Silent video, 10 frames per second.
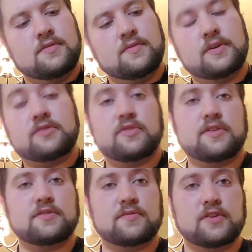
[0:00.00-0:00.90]
Which, for
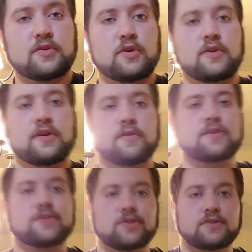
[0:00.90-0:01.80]
those of you who don't know,
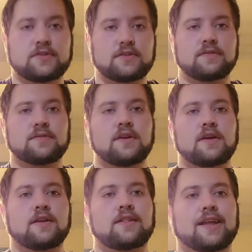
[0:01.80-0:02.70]
it's just
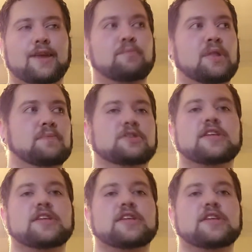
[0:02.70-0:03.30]
like plumber's